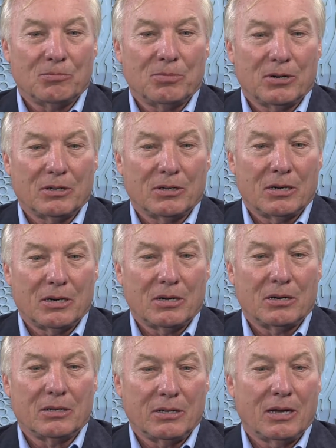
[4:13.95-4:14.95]
but
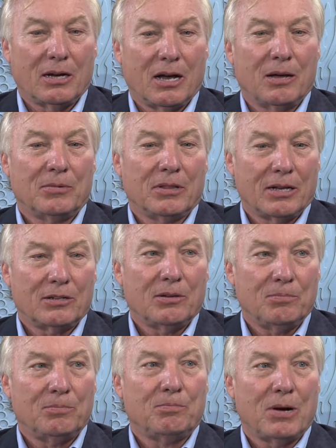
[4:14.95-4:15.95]
uh, yeah, I'm elected
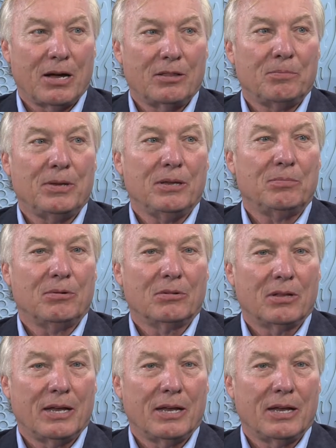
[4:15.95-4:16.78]
by the people,